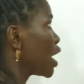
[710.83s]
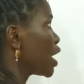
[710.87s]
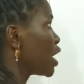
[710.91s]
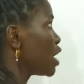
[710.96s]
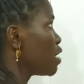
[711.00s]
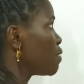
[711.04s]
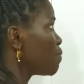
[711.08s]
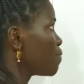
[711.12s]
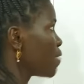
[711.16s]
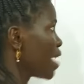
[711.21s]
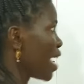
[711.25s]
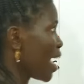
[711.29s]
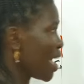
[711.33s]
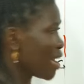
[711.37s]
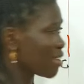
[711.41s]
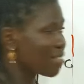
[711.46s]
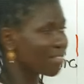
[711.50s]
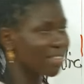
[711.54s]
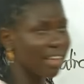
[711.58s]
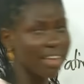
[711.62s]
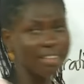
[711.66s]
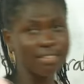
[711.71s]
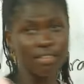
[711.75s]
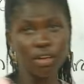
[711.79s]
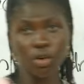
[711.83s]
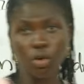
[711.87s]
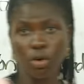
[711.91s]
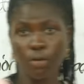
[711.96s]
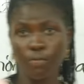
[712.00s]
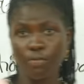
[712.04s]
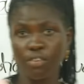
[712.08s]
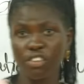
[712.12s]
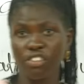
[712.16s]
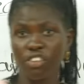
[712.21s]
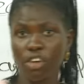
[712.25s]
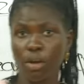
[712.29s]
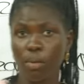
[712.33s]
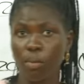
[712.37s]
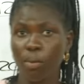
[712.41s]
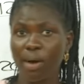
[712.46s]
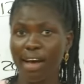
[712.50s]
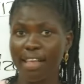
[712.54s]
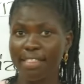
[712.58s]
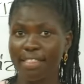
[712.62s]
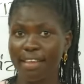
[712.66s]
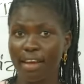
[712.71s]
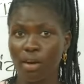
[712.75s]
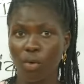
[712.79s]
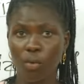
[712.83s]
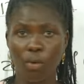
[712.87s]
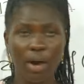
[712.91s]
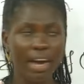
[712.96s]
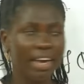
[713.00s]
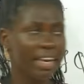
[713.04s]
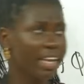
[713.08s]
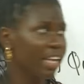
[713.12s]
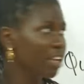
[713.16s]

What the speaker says: If x has a coefficient more than 1,